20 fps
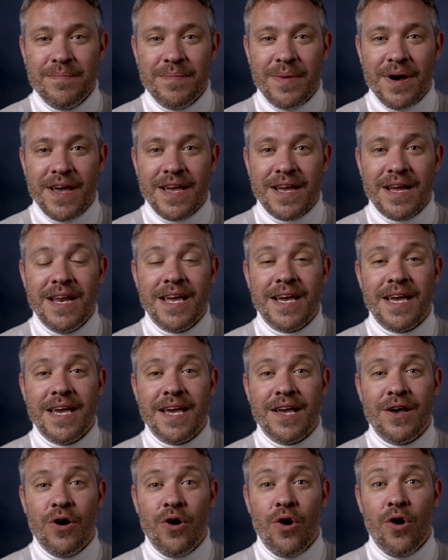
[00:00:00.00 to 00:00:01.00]
by
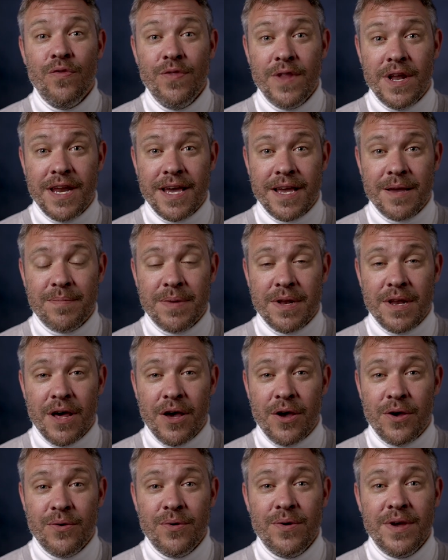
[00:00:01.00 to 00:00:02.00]
clicking on the link
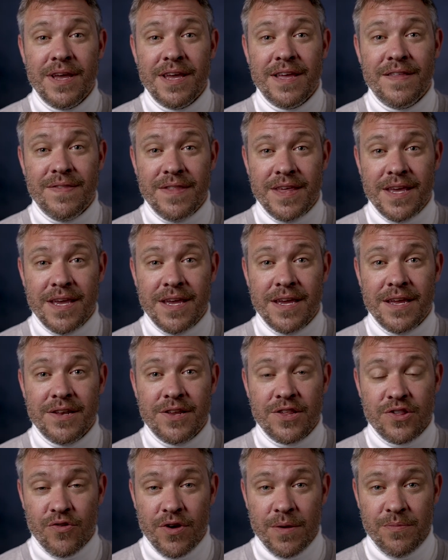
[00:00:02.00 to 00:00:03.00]
below in the
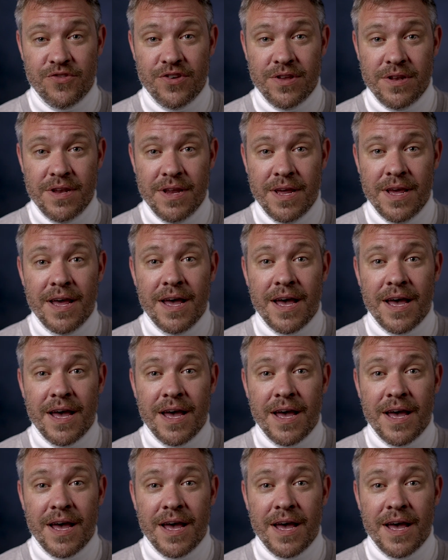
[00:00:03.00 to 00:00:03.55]
description.